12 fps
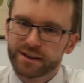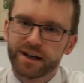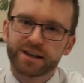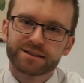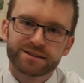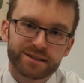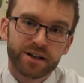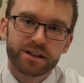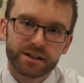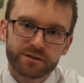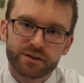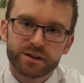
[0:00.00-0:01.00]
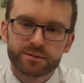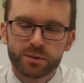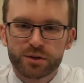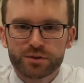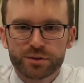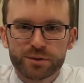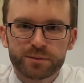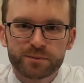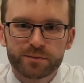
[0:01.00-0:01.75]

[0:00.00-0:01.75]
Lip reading: and that side of this module.